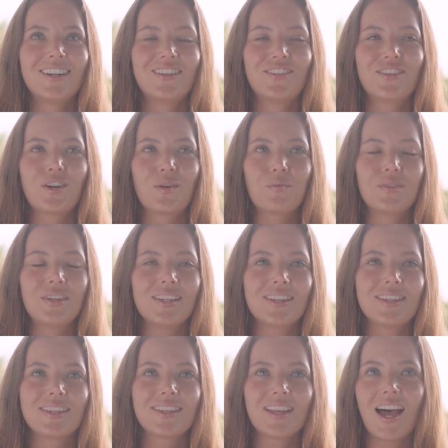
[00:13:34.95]
from
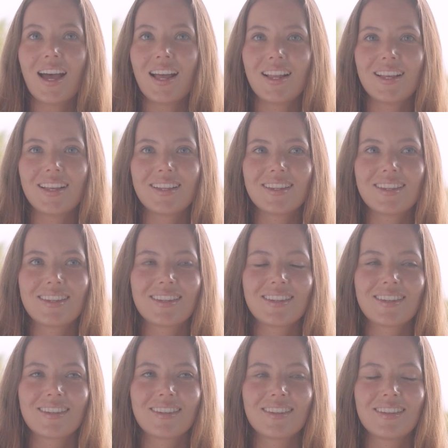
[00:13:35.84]
this
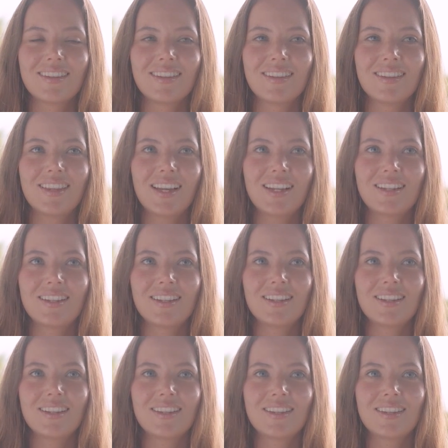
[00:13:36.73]
silence that
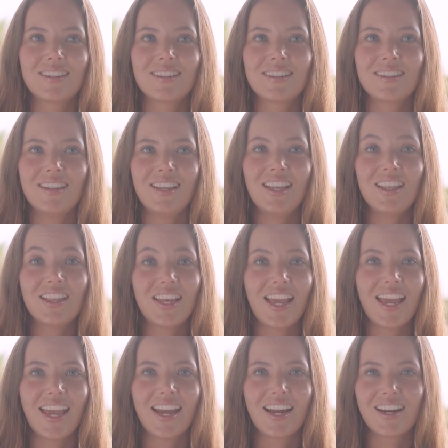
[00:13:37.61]
is in the
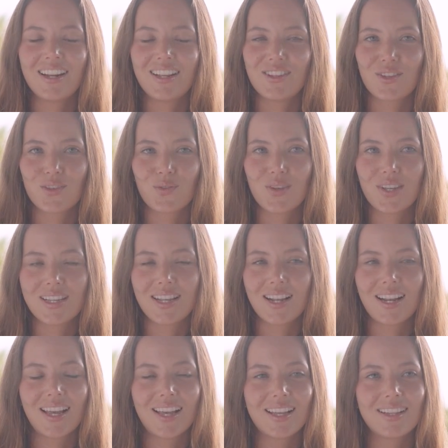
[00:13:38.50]
air in
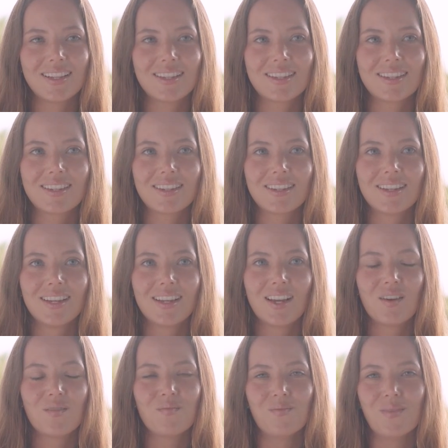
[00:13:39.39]
Switzerland,
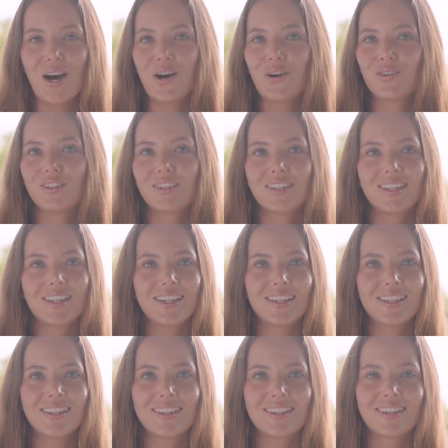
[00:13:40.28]

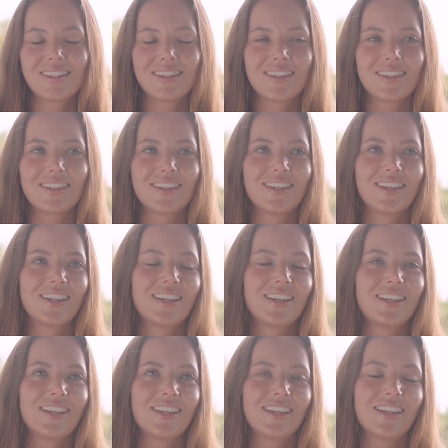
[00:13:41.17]
mountains
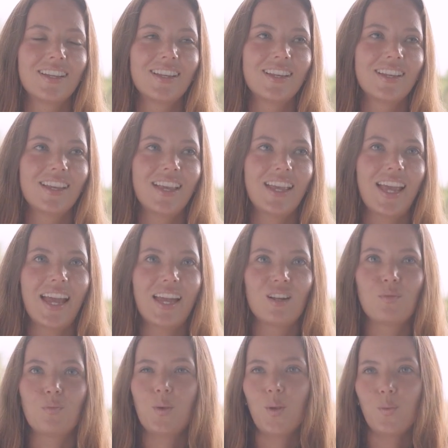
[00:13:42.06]

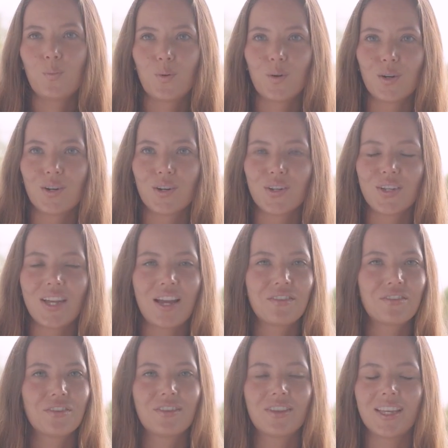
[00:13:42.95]
and people,
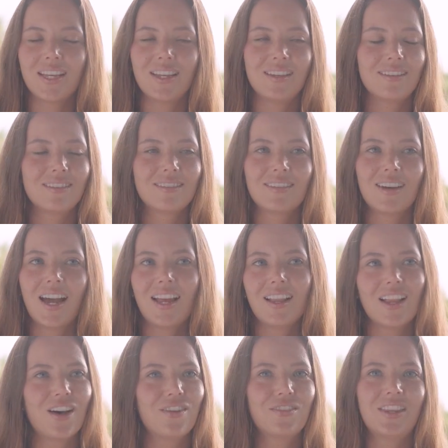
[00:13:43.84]
everything. I
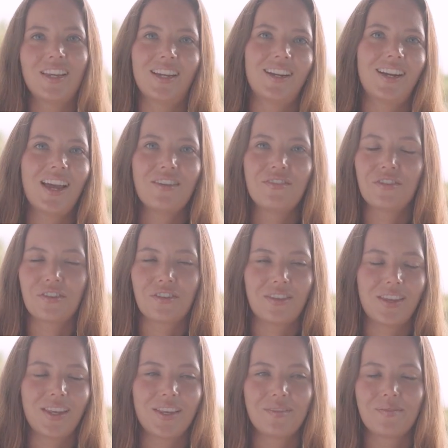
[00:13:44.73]
love there,
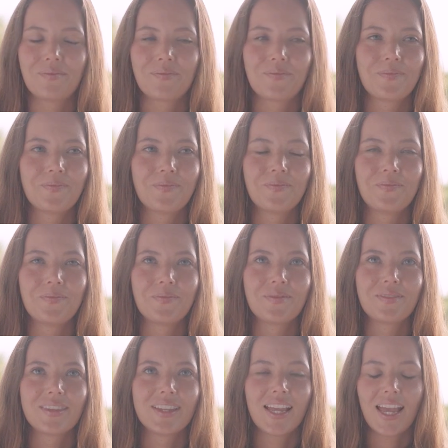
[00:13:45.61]
everything.
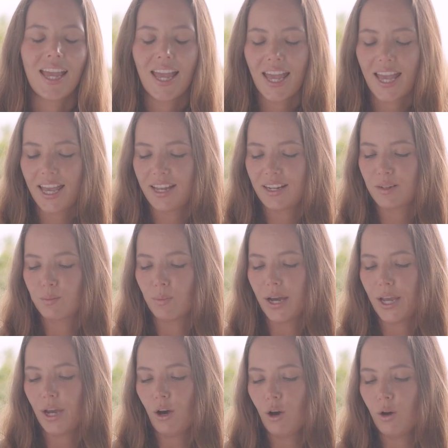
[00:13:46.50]
And
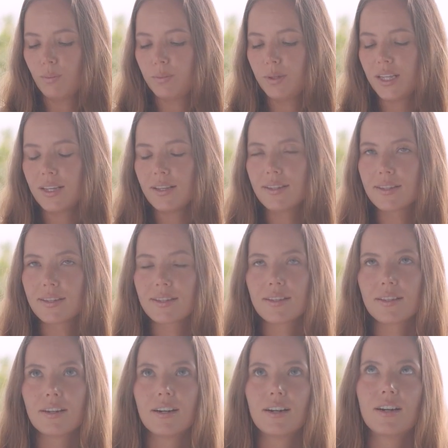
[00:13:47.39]
my hobbies,
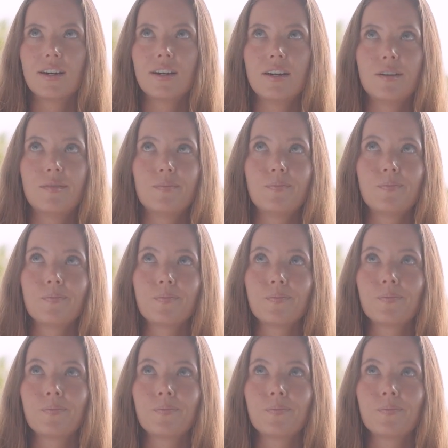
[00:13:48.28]
I